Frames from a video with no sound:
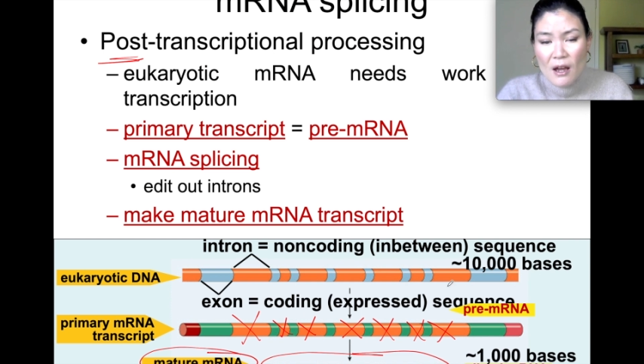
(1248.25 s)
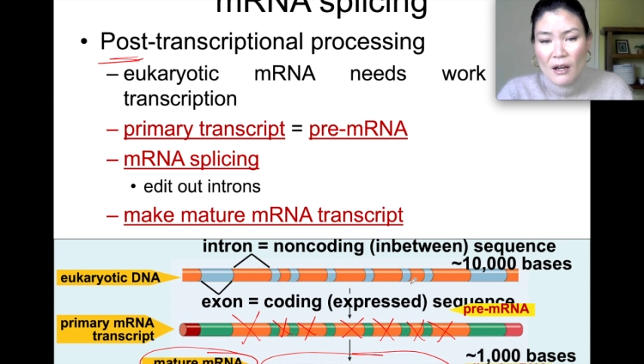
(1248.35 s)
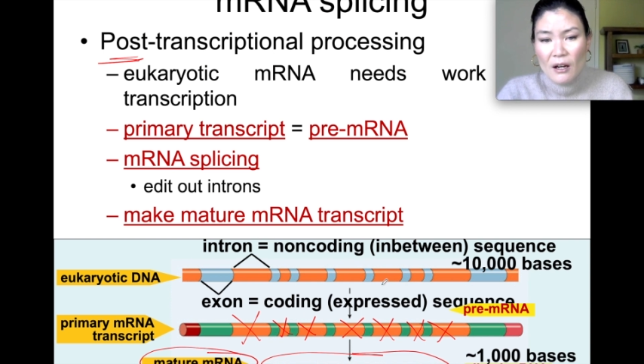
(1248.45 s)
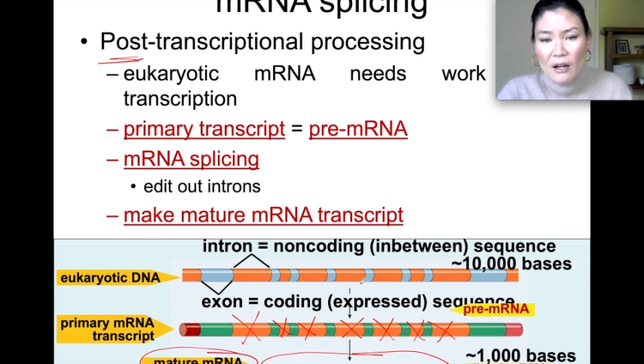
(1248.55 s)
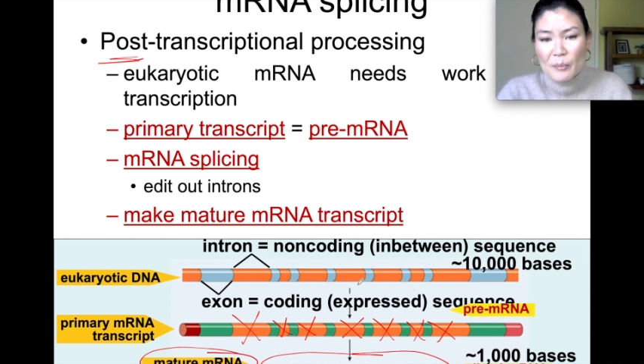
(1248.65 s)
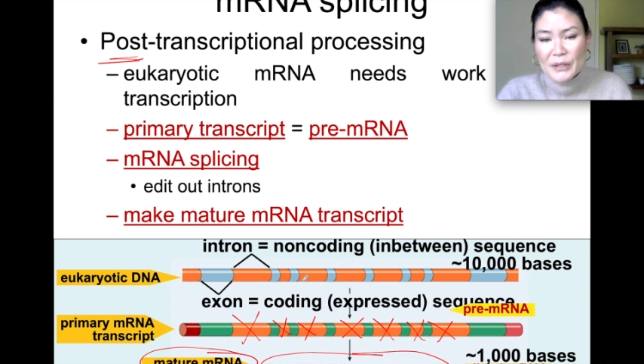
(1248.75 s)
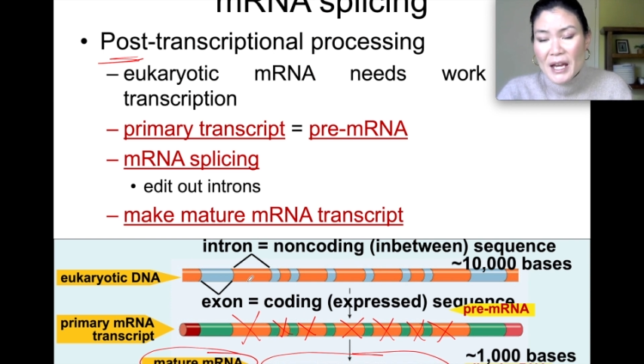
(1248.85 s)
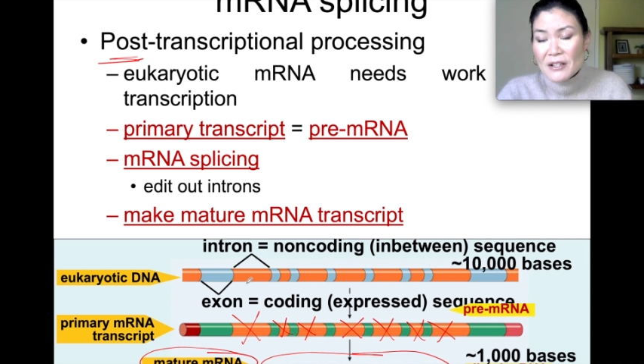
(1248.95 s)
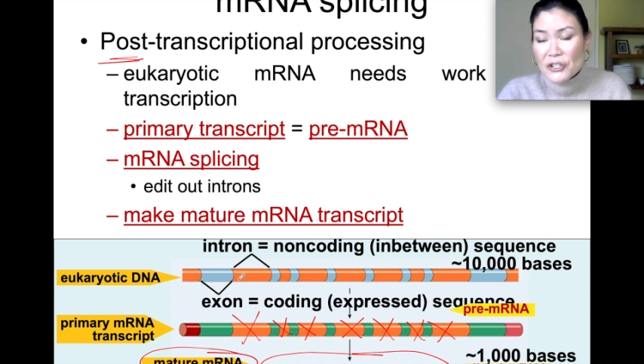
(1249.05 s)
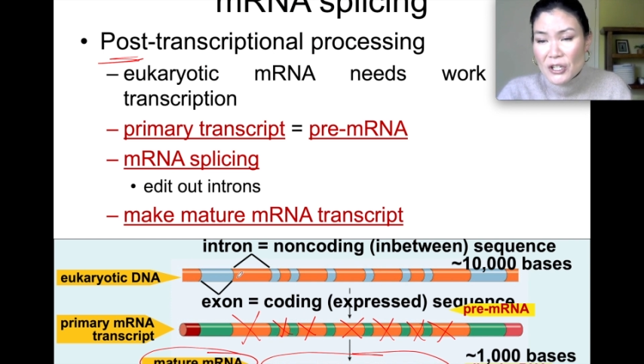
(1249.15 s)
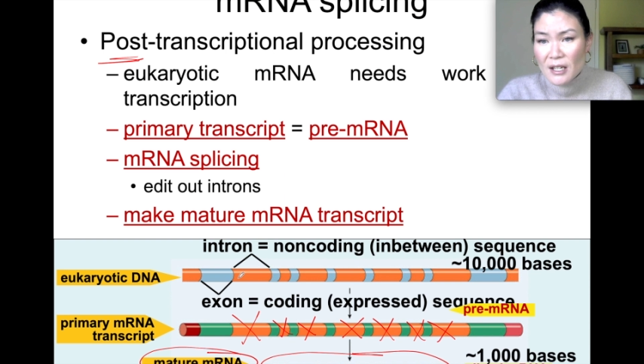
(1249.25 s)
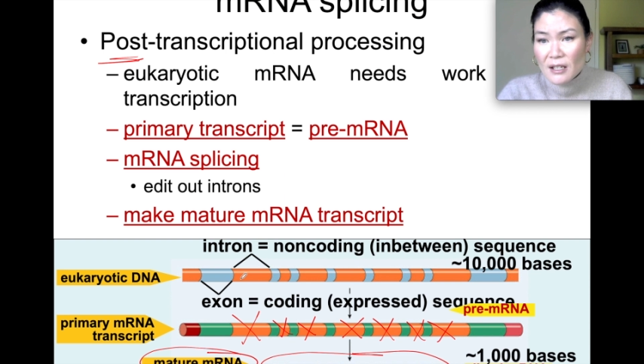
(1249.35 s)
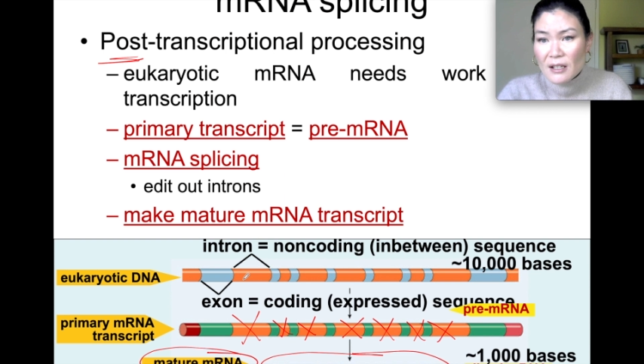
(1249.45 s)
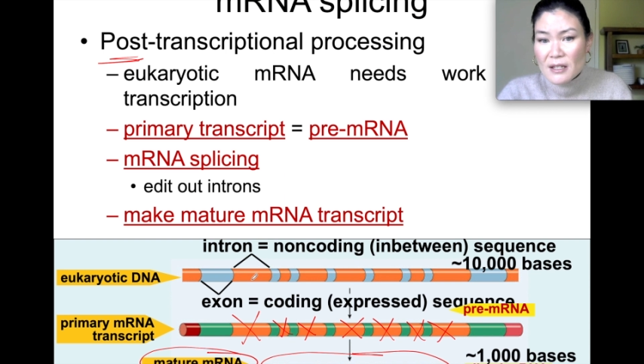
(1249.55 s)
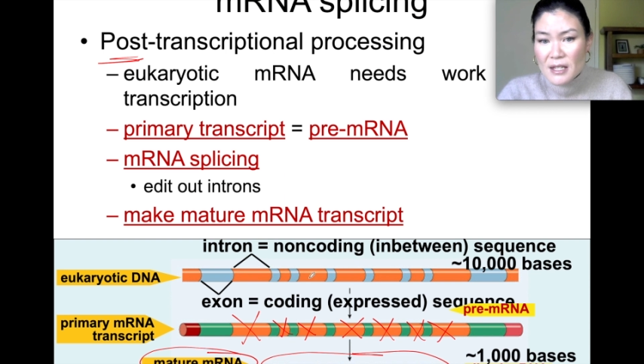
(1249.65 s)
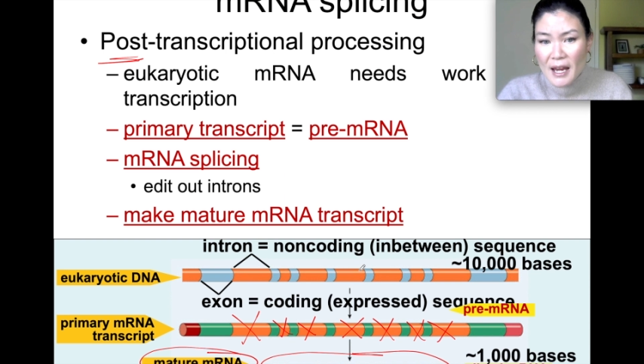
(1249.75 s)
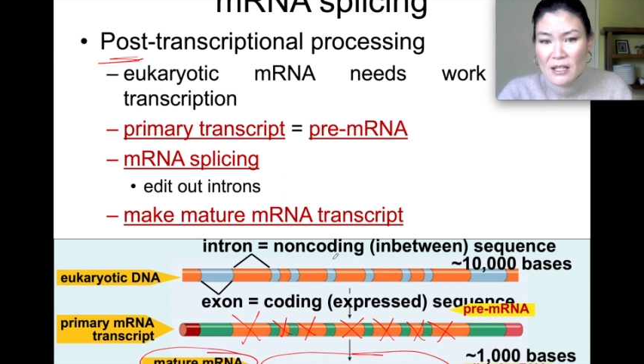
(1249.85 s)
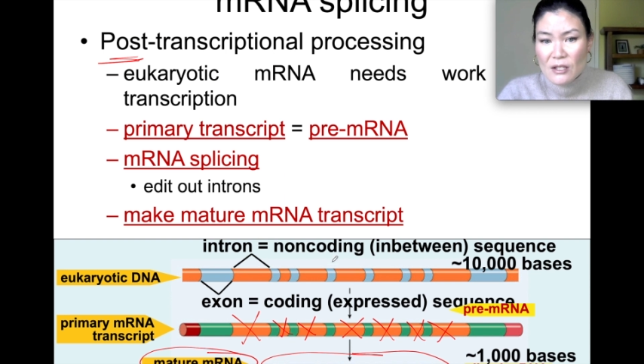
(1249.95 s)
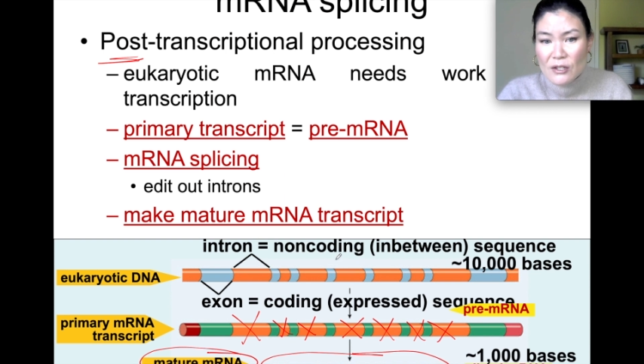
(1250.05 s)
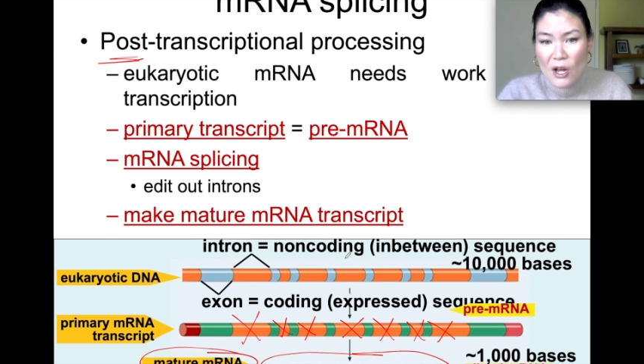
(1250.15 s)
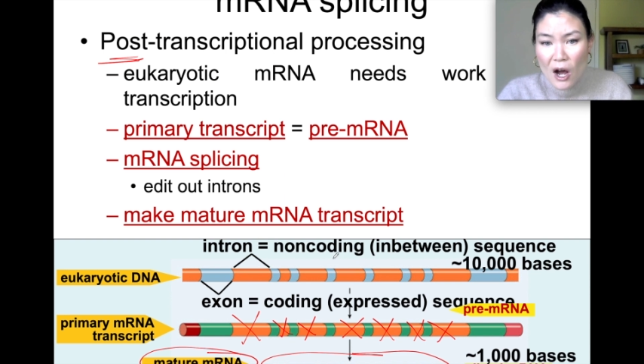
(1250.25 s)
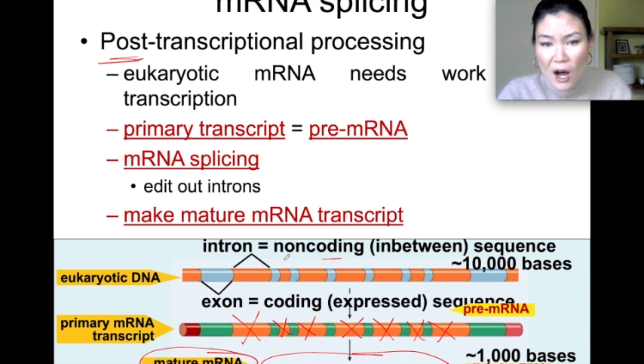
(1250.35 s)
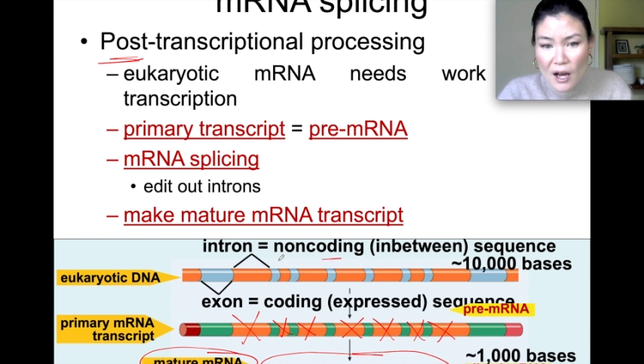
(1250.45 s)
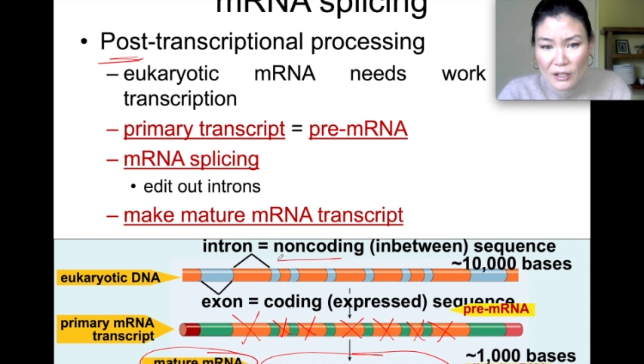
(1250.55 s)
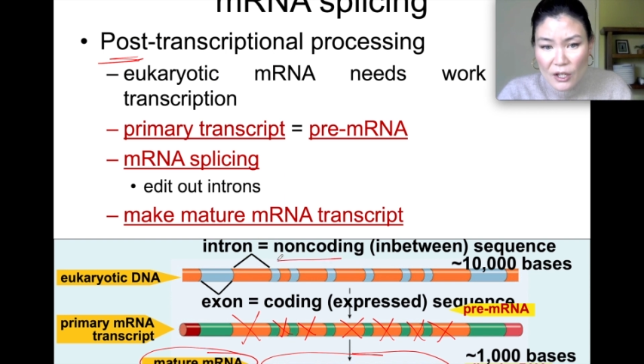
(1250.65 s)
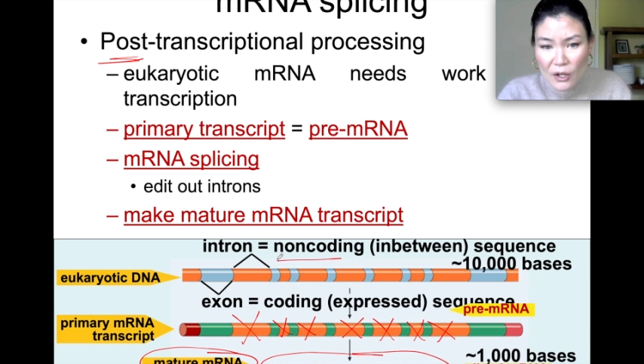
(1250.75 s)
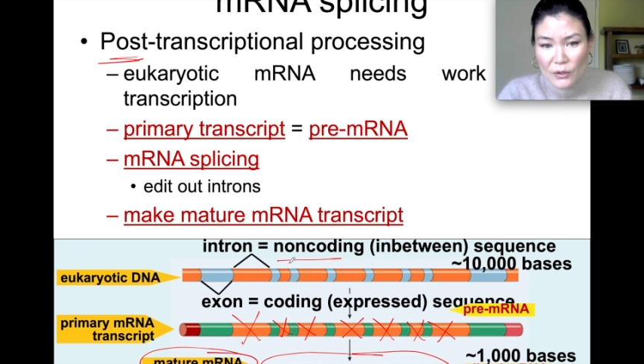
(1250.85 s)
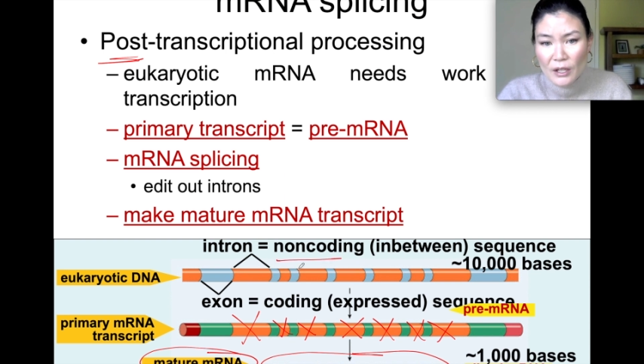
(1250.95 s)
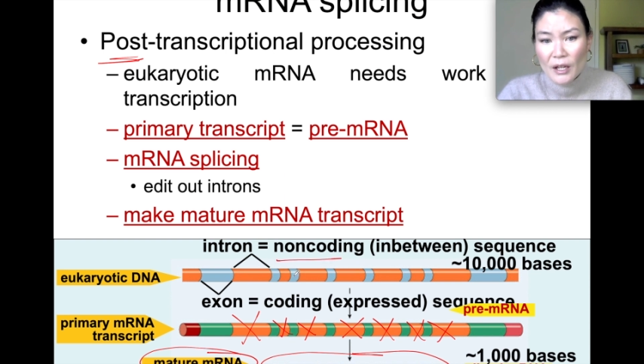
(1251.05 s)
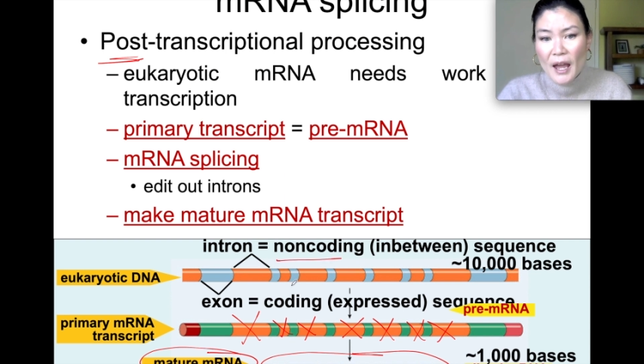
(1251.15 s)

But that gene contains non-coding